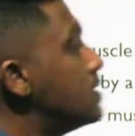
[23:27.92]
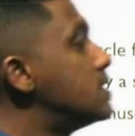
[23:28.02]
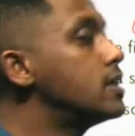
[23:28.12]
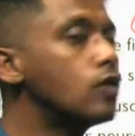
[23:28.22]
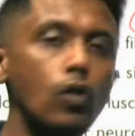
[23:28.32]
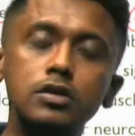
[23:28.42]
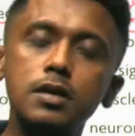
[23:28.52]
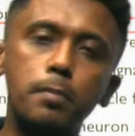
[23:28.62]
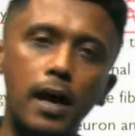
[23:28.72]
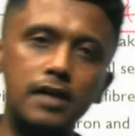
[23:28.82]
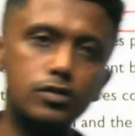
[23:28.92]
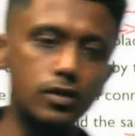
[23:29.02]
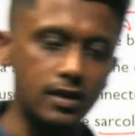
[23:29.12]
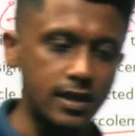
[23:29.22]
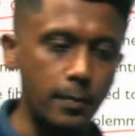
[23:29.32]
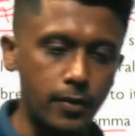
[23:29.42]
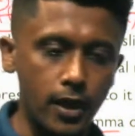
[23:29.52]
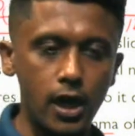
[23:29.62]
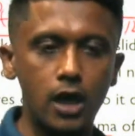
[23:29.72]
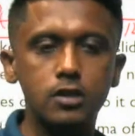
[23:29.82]
it goes and binds to the
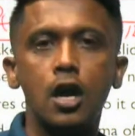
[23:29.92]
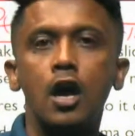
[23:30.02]
receptors,